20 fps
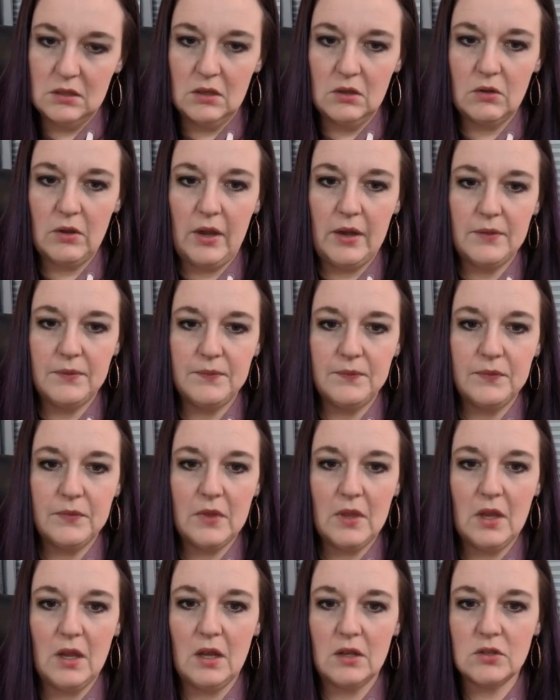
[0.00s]
Okay,
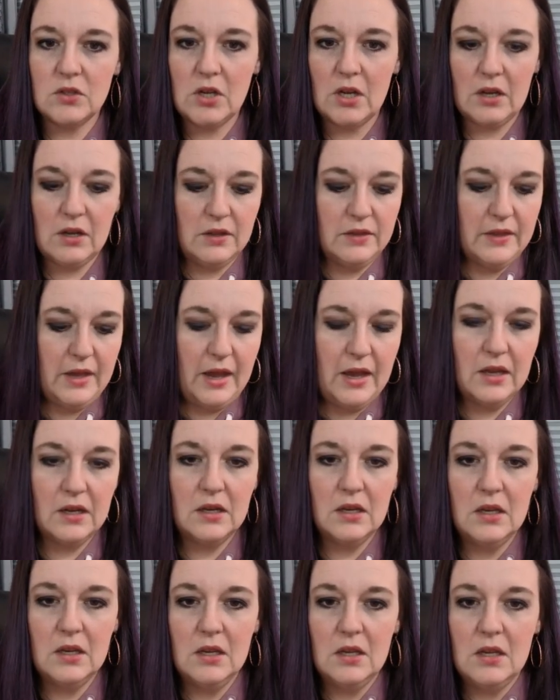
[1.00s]
I'll check on that.
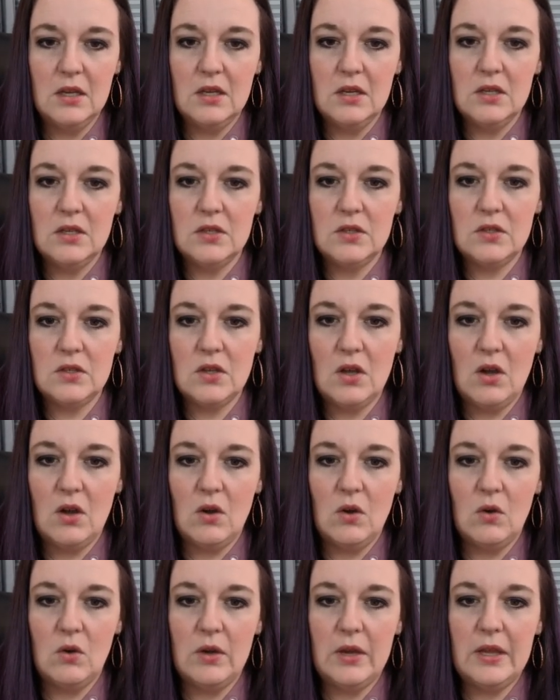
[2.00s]

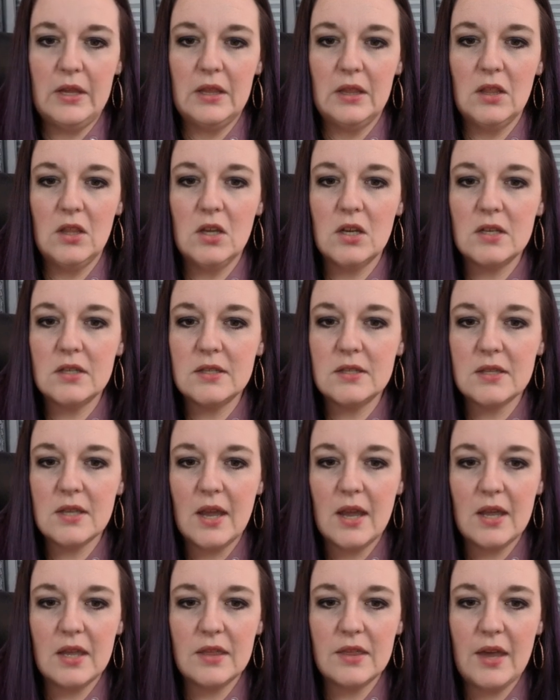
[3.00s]
So it looks
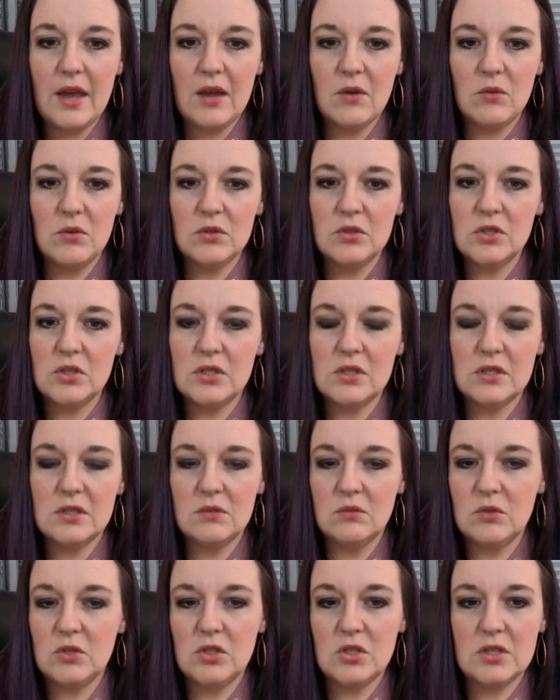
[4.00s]
like that we'll
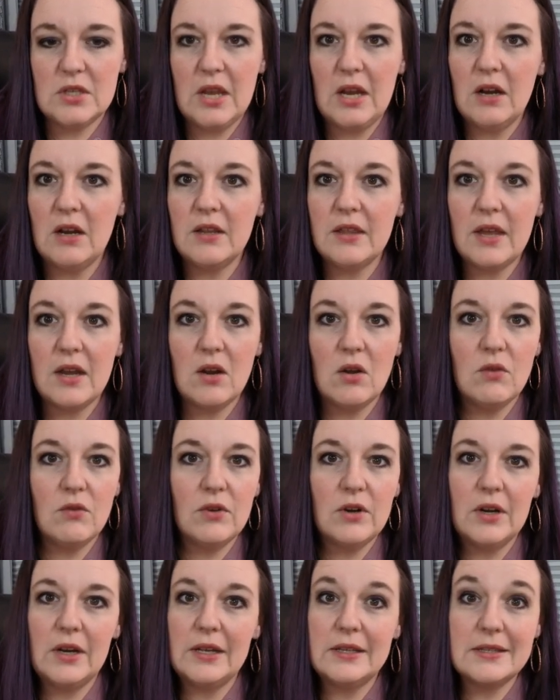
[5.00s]
just carry that
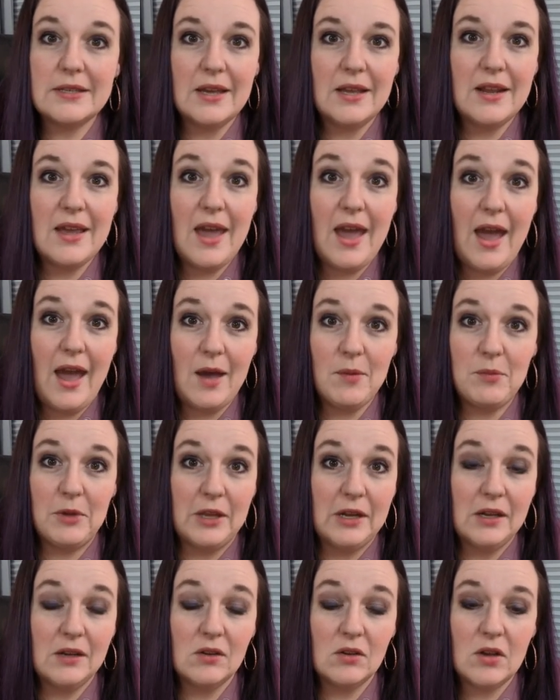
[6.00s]
over. It's going to
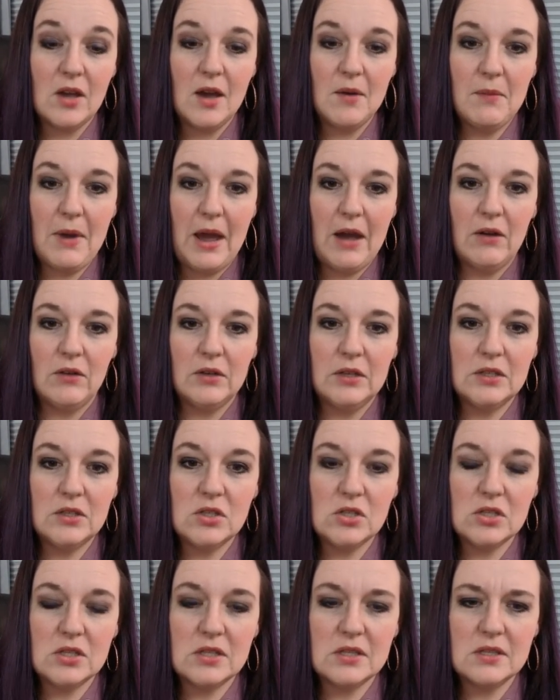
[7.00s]
happen. It'll come out. It's
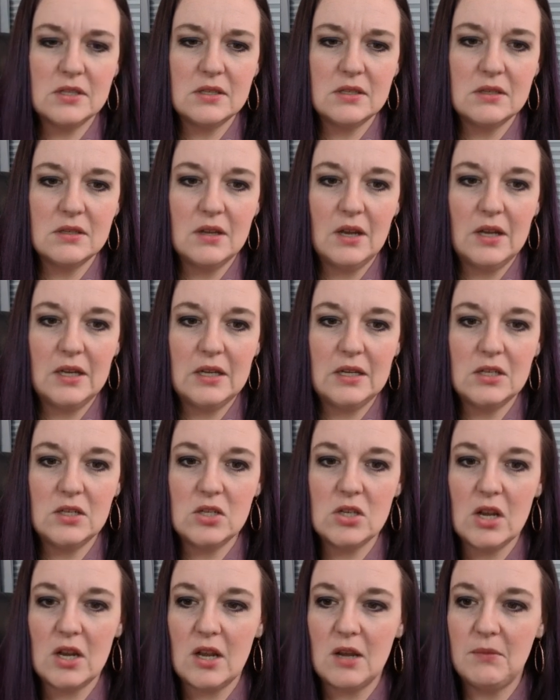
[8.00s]
just I need to
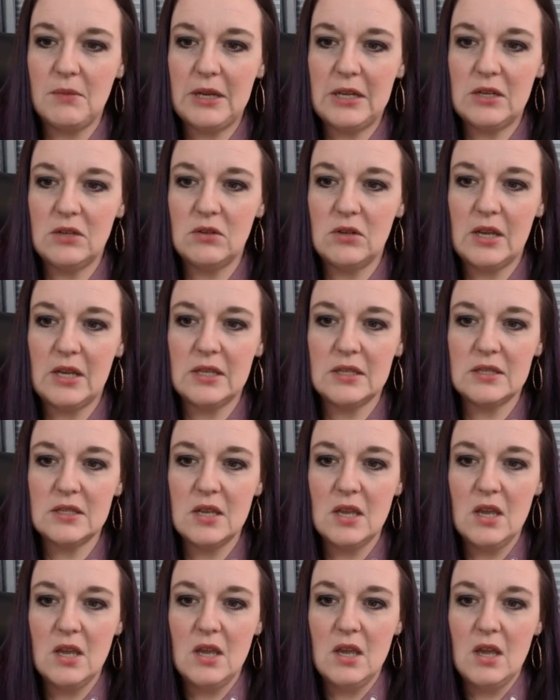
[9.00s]
check on my due dates.
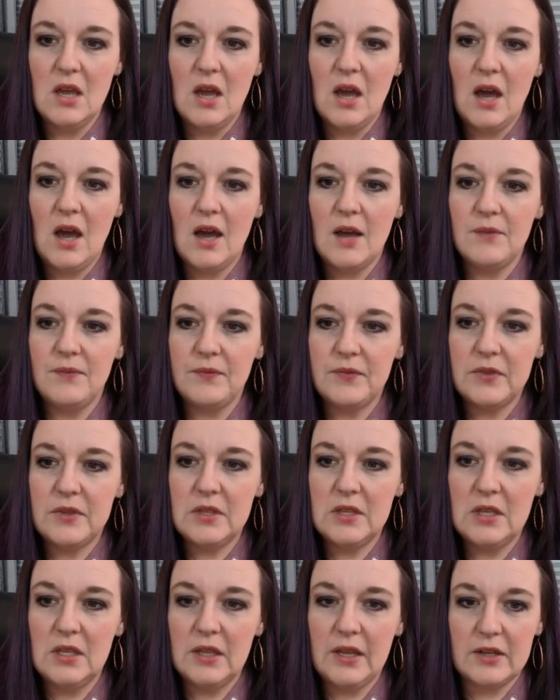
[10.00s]

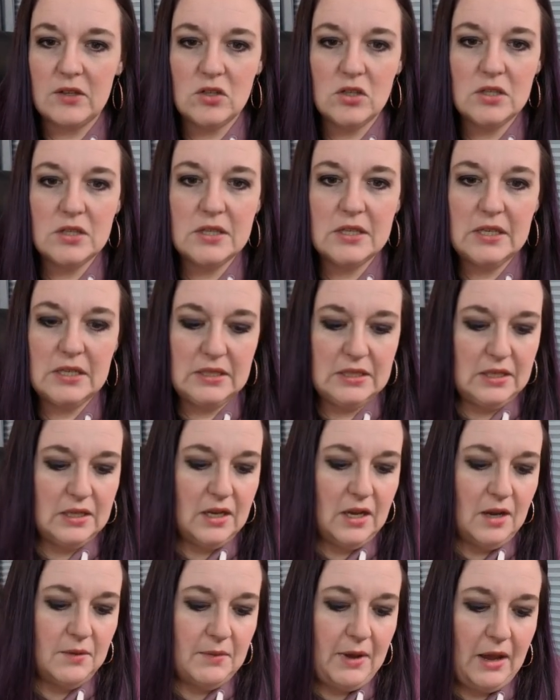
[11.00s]
Electricity did
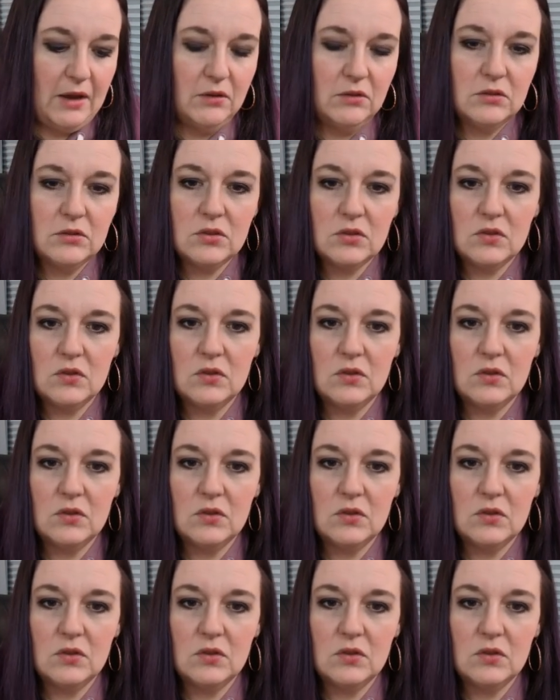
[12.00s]
come out.